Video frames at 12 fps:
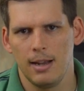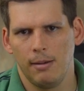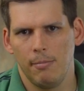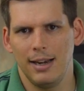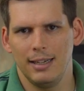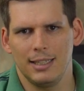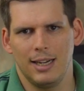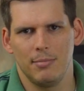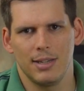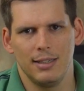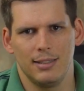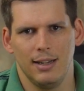Many
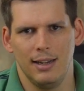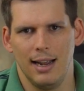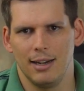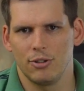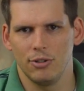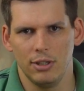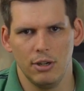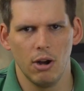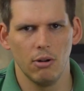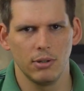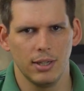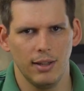times I say actually
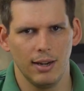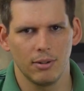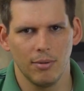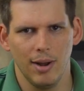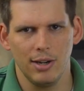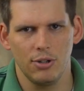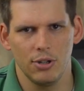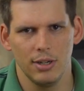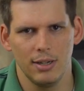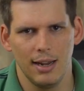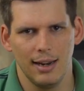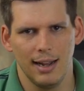no to that
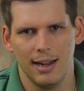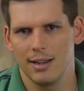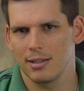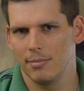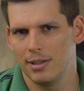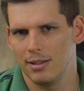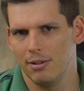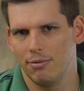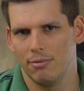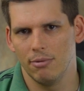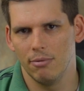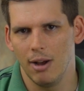question, and I ask
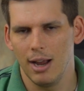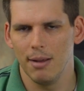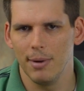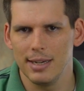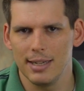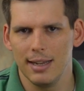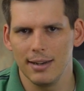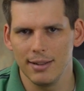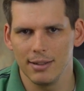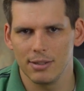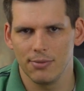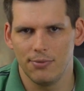myself, well, why am I taking
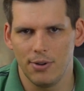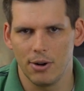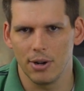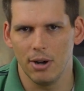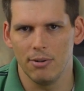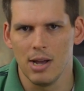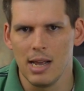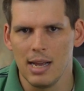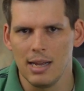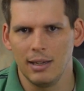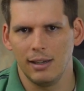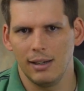this photo?
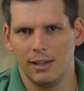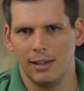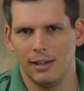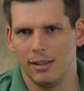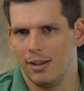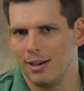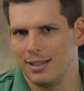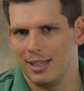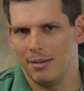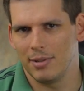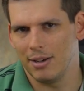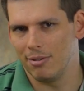A lot of
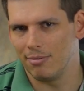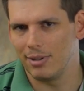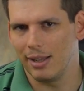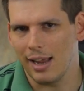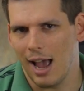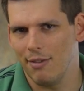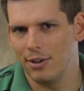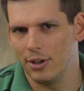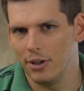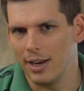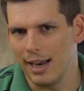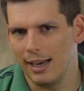times I don't really have a
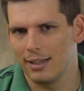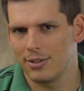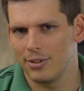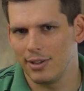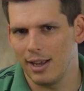good answer to